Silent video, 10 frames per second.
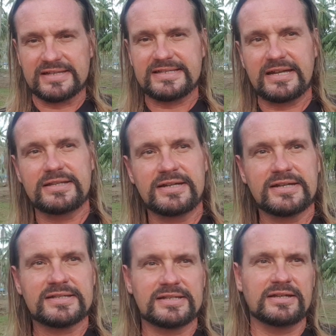
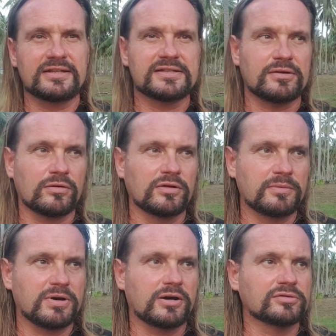aesthetics, it is all
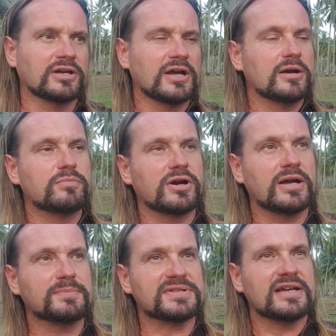about
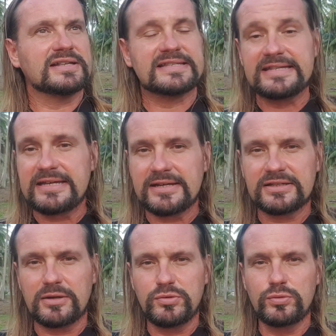perhaps seeing
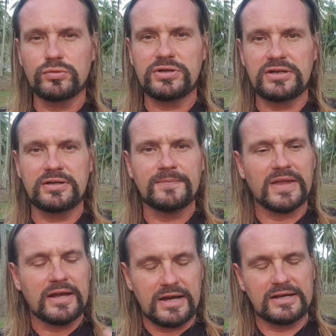the beauty
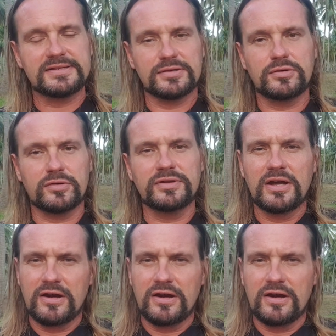and so on.